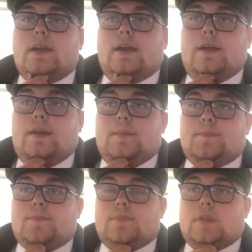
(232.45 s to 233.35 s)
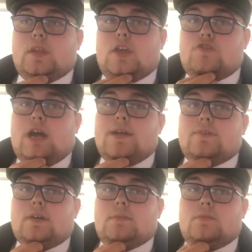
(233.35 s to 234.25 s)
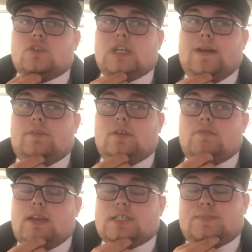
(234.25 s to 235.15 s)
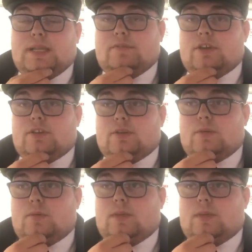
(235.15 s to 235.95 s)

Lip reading: A driver must have a rest period